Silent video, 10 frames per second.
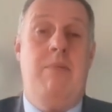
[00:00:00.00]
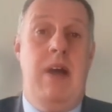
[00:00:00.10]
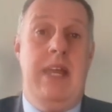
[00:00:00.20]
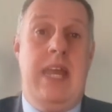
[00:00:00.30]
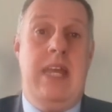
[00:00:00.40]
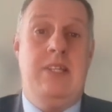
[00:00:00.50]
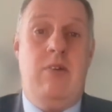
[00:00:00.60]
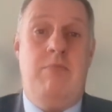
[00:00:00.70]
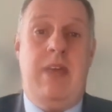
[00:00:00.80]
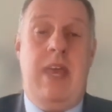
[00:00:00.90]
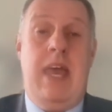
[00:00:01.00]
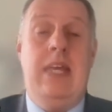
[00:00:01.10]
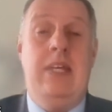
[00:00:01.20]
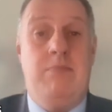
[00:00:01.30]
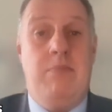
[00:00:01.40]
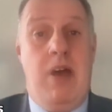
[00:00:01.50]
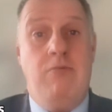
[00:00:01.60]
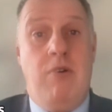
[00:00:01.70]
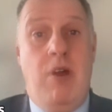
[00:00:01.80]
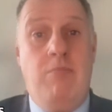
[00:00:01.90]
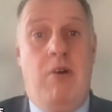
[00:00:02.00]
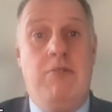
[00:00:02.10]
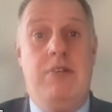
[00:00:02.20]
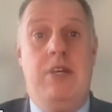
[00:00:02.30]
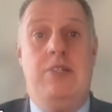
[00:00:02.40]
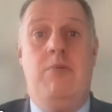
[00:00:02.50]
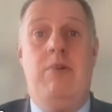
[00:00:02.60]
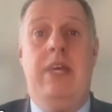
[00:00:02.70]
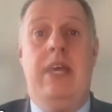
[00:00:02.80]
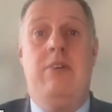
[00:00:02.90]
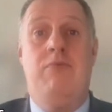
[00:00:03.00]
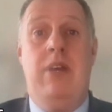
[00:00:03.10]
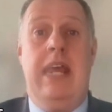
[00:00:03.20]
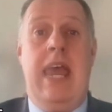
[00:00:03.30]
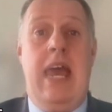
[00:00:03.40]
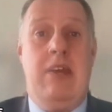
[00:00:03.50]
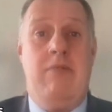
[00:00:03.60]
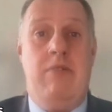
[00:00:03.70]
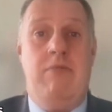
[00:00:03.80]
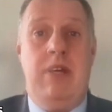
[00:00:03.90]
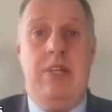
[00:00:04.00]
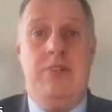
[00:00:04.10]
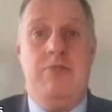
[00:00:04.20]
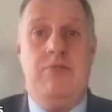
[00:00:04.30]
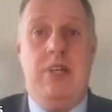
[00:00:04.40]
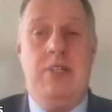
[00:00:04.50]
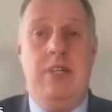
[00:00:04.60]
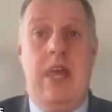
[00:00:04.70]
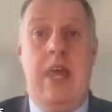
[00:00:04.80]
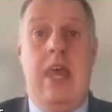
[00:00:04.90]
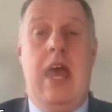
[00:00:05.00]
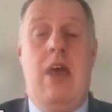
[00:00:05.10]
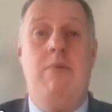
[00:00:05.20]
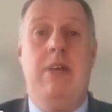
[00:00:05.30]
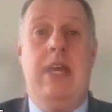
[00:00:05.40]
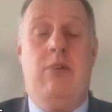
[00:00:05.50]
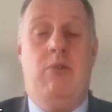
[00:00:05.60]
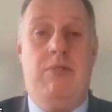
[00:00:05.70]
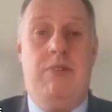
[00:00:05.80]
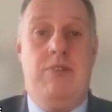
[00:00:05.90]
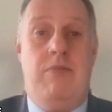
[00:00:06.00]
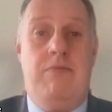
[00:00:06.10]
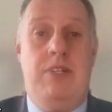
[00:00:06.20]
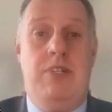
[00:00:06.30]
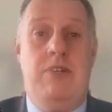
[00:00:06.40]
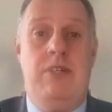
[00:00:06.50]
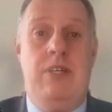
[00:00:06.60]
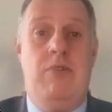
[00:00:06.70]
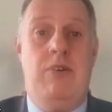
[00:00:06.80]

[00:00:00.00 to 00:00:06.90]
In my case, that would be aided by a robot, uh, so we can get a really accurate reconstruction and we can get all of the soft tissues